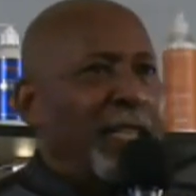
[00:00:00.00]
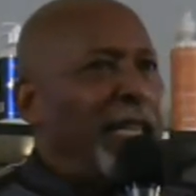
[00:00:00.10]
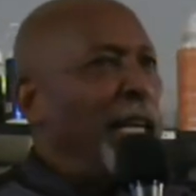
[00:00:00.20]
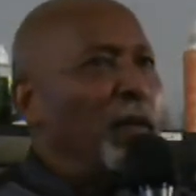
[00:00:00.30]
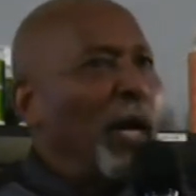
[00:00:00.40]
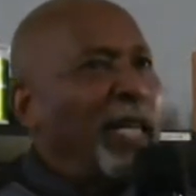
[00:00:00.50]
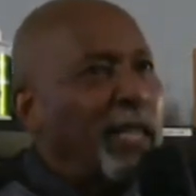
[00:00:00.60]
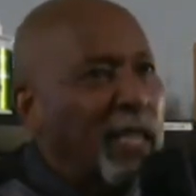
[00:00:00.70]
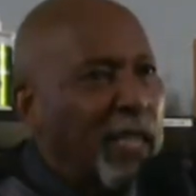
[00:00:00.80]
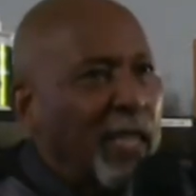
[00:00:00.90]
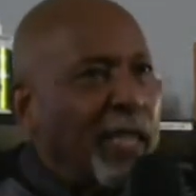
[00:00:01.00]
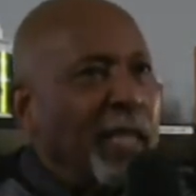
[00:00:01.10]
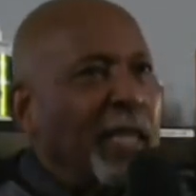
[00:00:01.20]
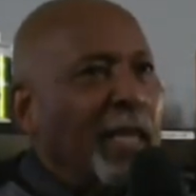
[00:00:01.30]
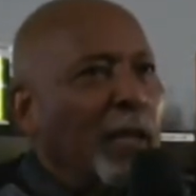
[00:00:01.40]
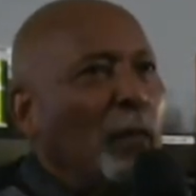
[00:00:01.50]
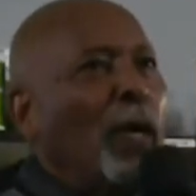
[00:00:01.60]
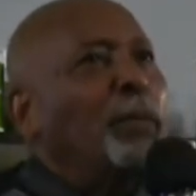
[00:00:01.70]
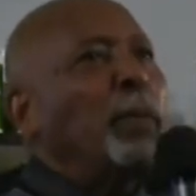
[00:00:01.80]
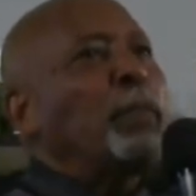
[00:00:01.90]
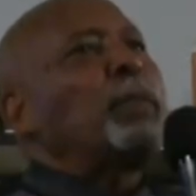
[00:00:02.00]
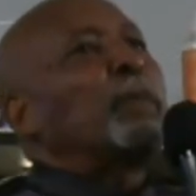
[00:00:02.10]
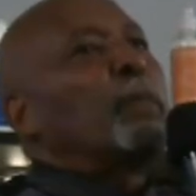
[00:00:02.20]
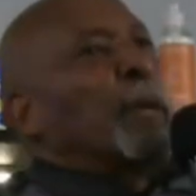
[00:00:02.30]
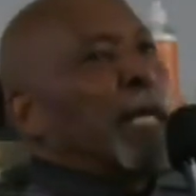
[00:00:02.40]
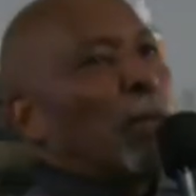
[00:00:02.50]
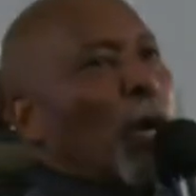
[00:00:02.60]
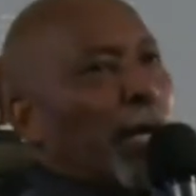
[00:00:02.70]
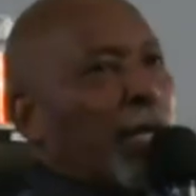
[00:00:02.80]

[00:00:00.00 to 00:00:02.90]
He ain't white. White people make him white.